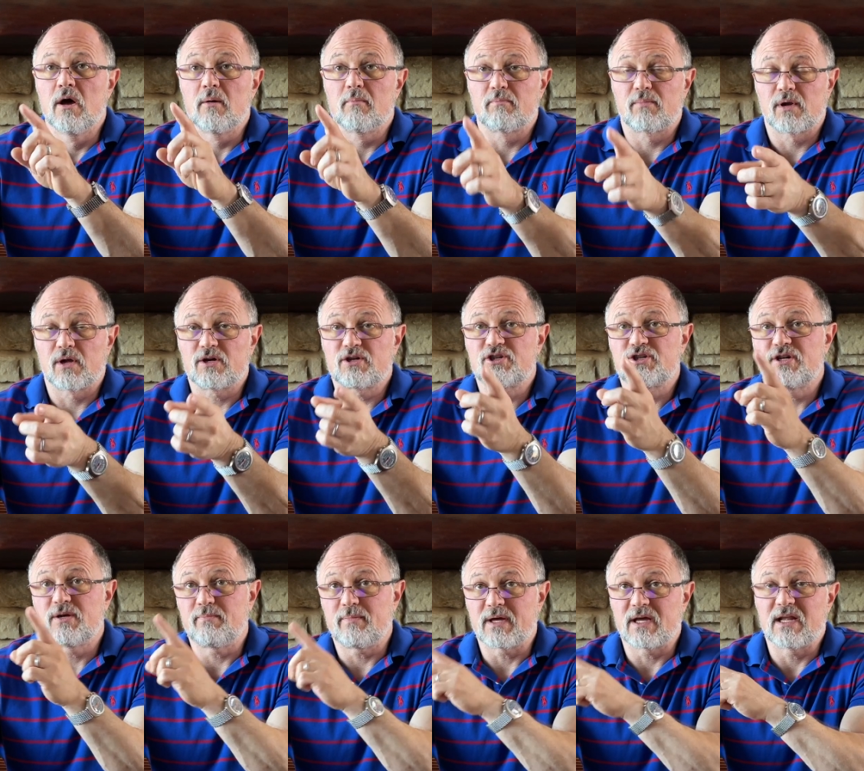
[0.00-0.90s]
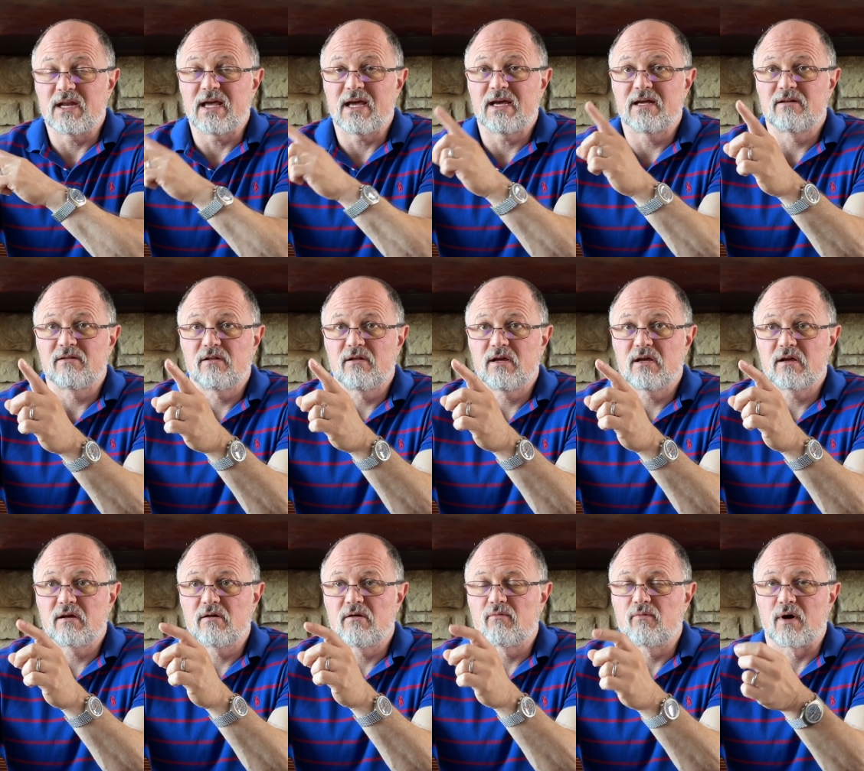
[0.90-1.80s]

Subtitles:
plus shipping and handling,